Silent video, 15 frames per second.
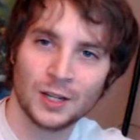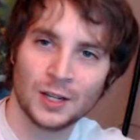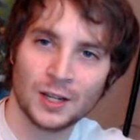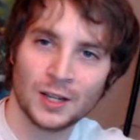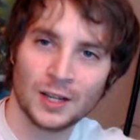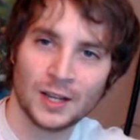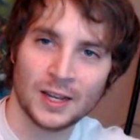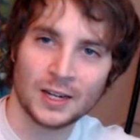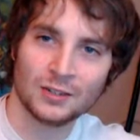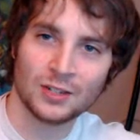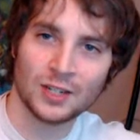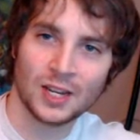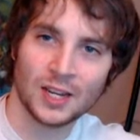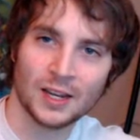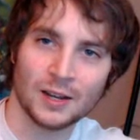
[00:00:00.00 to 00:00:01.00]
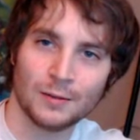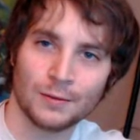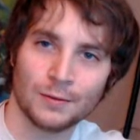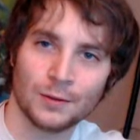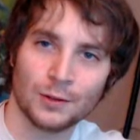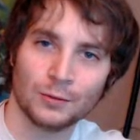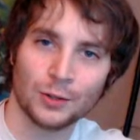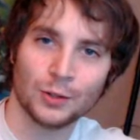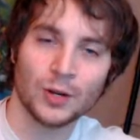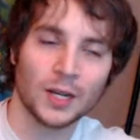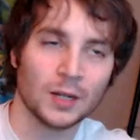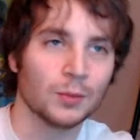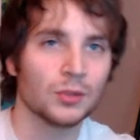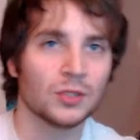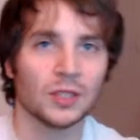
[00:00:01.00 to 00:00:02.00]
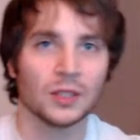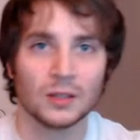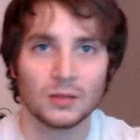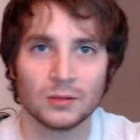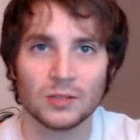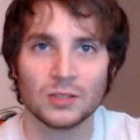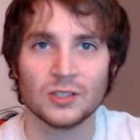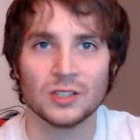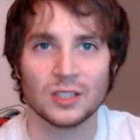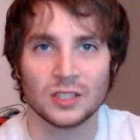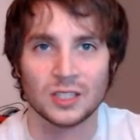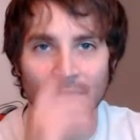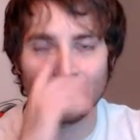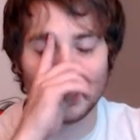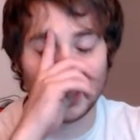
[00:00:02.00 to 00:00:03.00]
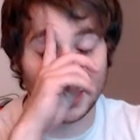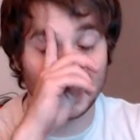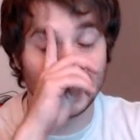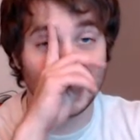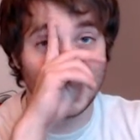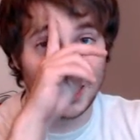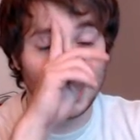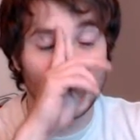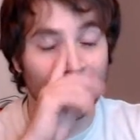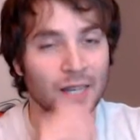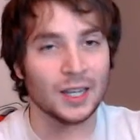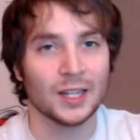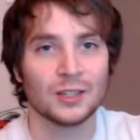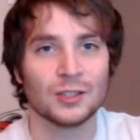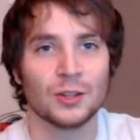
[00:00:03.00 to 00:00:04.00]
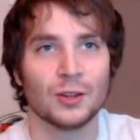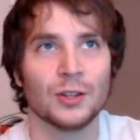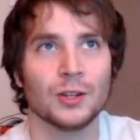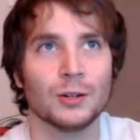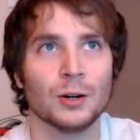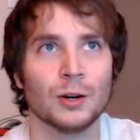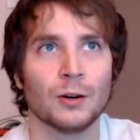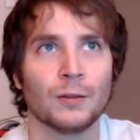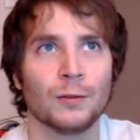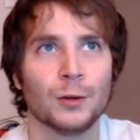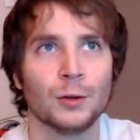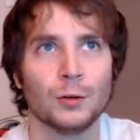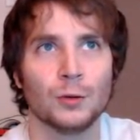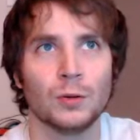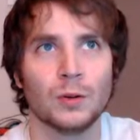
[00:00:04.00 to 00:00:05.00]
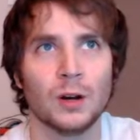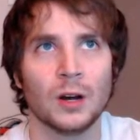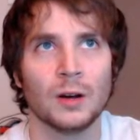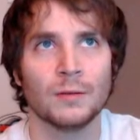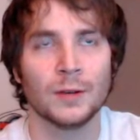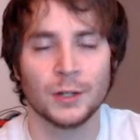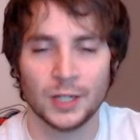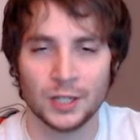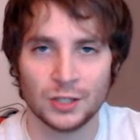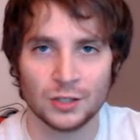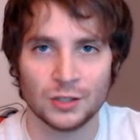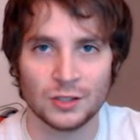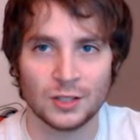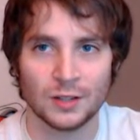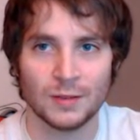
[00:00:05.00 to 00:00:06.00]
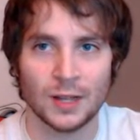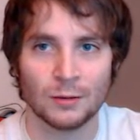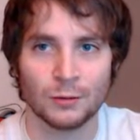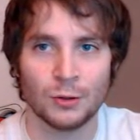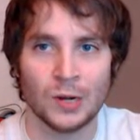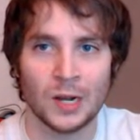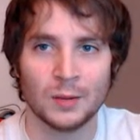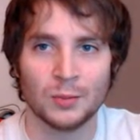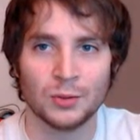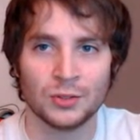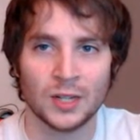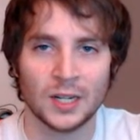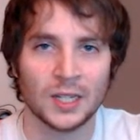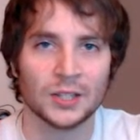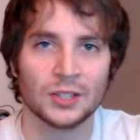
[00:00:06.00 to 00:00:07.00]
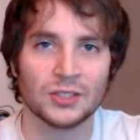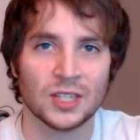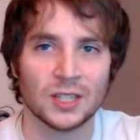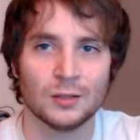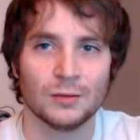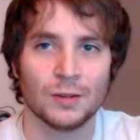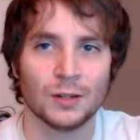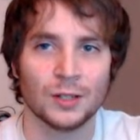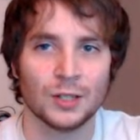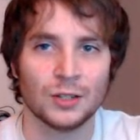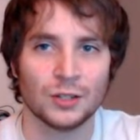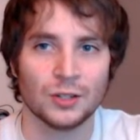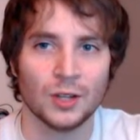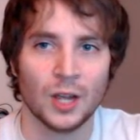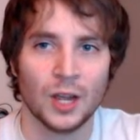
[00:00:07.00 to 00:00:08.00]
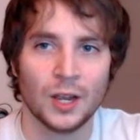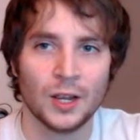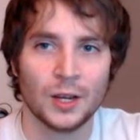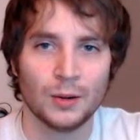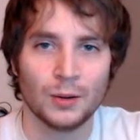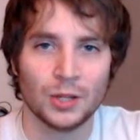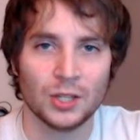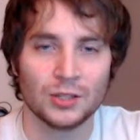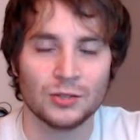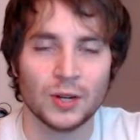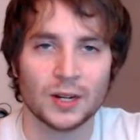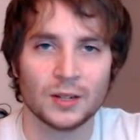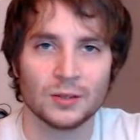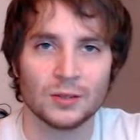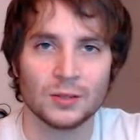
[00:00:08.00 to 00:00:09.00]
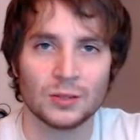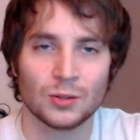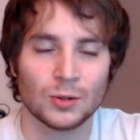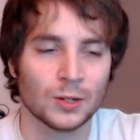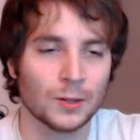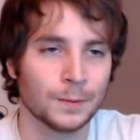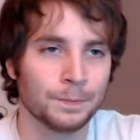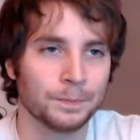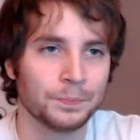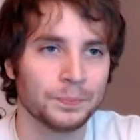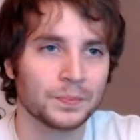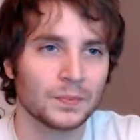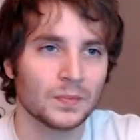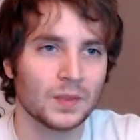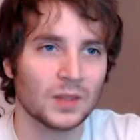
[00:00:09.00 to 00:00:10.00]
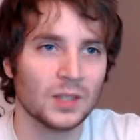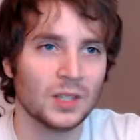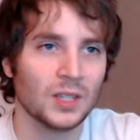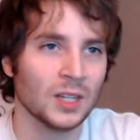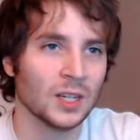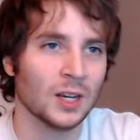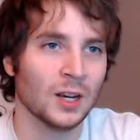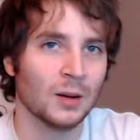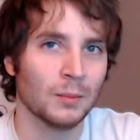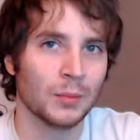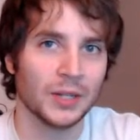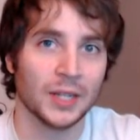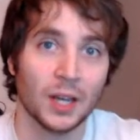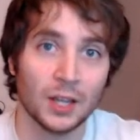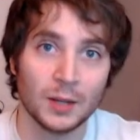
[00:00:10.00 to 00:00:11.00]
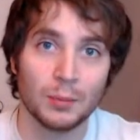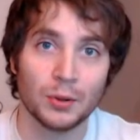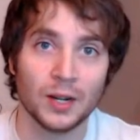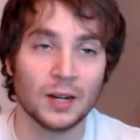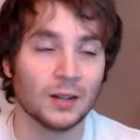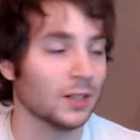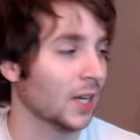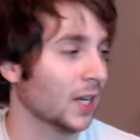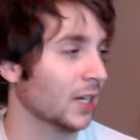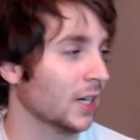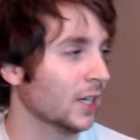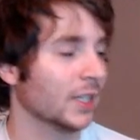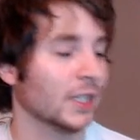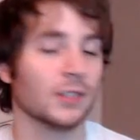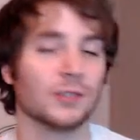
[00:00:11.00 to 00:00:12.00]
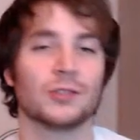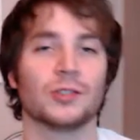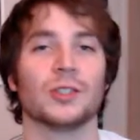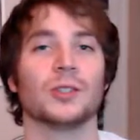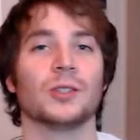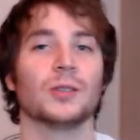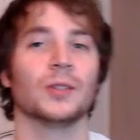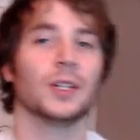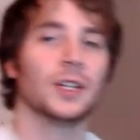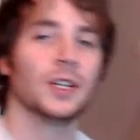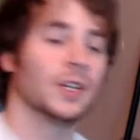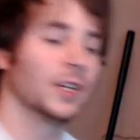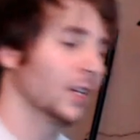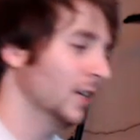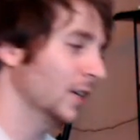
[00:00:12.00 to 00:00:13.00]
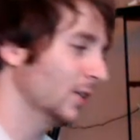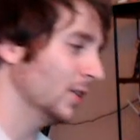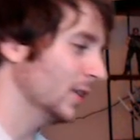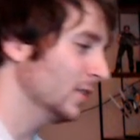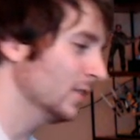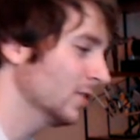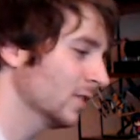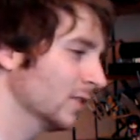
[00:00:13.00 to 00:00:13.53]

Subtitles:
I actually have the Ryu Hayabusa, which is in the same line. And so there are a few variations of that Ryu Hayabusa. I got the standard variation with his dragon sword. But now they put out Ayane. So here it is.